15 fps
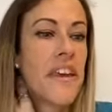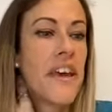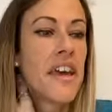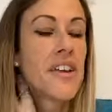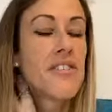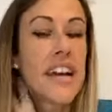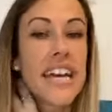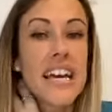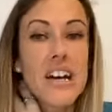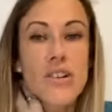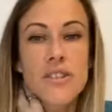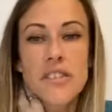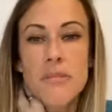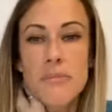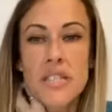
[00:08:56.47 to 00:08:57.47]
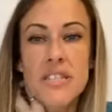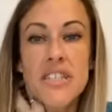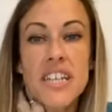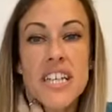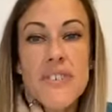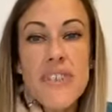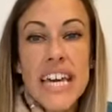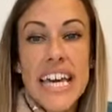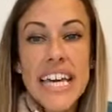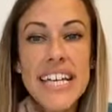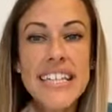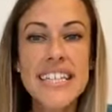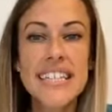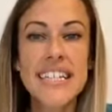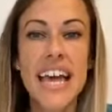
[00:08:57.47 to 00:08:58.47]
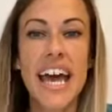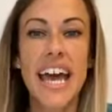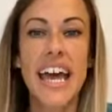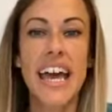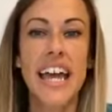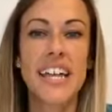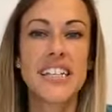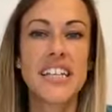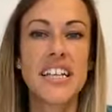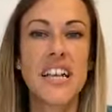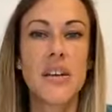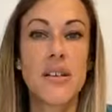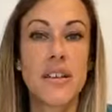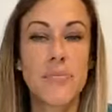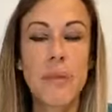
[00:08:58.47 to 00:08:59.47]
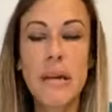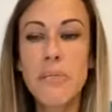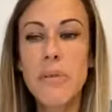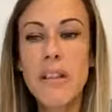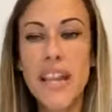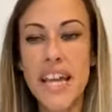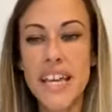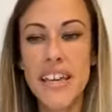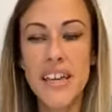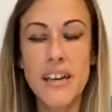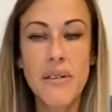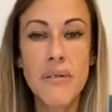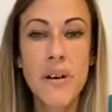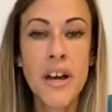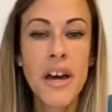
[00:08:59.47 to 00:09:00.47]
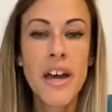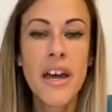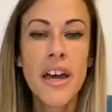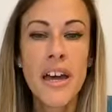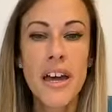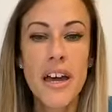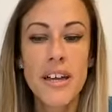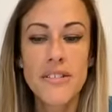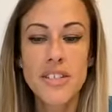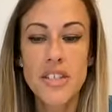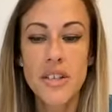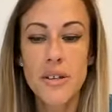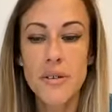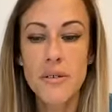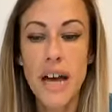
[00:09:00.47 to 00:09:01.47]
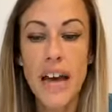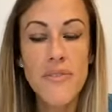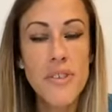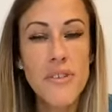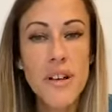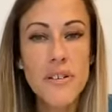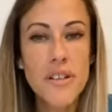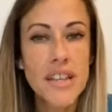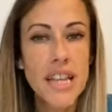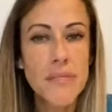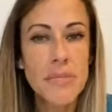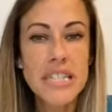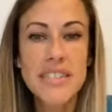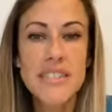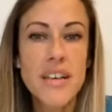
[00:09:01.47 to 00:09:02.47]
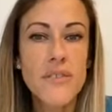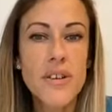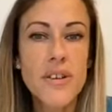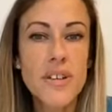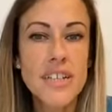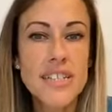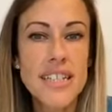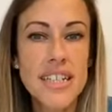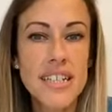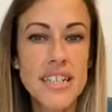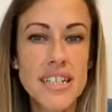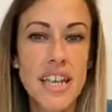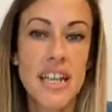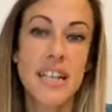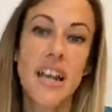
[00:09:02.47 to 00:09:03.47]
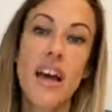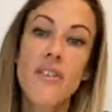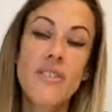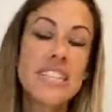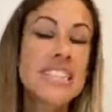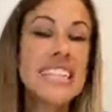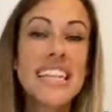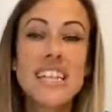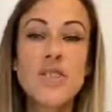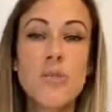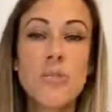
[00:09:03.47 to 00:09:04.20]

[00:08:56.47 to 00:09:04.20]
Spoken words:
great at customer service, and, you know, people like you to have their own online business. Have you considered? And obviously there's your